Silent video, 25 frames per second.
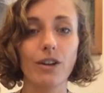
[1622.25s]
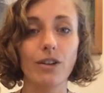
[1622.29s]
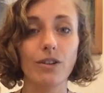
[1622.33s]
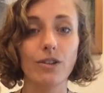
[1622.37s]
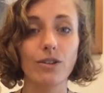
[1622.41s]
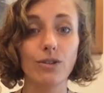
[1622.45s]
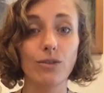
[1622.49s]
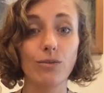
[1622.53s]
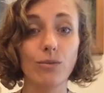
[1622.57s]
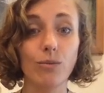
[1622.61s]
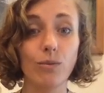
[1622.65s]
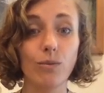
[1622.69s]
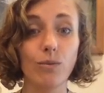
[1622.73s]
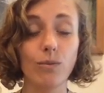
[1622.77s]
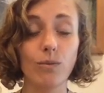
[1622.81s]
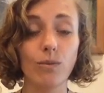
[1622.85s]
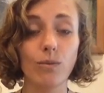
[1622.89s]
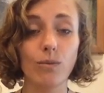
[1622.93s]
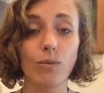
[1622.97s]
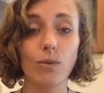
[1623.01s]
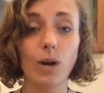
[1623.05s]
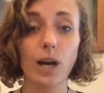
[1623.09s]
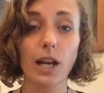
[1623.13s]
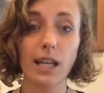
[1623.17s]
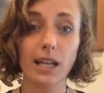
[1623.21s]
you
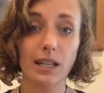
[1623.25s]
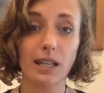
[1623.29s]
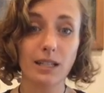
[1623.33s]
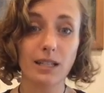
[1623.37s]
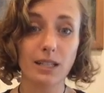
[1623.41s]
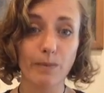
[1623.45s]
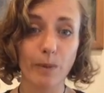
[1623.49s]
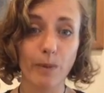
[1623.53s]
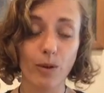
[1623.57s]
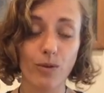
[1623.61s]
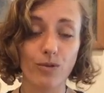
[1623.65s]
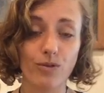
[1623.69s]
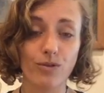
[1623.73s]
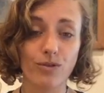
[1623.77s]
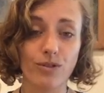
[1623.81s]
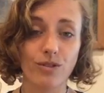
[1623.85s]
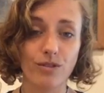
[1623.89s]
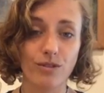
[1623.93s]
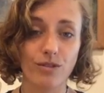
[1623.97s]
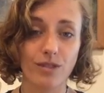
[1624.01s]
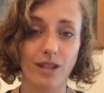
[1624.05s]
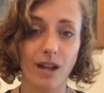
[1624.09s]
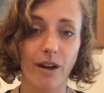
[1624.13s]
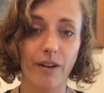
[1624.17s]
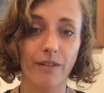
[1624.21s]
want to expose
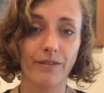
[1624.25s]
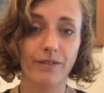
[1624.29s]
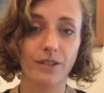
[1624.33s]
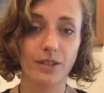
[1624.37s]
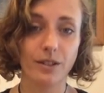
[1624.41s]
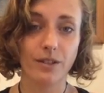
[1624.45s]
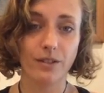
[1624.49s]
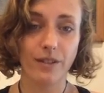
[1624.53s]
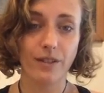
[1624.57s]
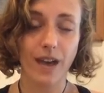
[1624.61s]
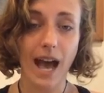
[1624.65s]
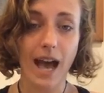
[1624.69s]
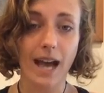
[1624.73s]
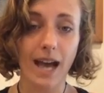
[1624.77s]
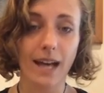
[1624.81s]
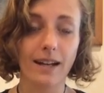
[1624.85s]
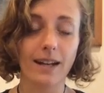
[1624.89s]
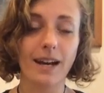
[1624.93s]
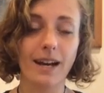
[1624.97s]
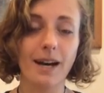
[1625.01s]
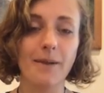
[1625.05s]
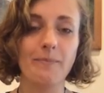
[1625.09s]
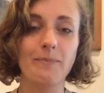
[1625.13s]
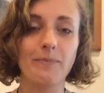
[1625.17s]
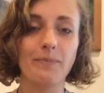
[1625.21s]
yourself to that.
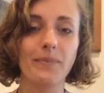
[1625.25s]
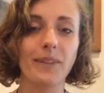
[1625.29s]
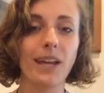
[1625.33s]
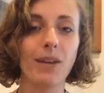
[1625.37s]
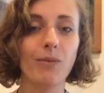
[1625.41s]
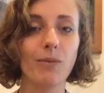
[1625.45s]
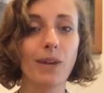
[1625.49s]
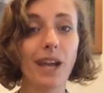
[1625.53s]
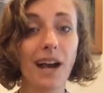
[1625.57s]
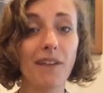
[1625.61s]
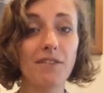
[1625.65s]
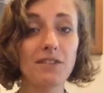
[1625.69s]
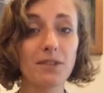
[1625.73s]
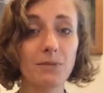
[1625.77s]
And we have to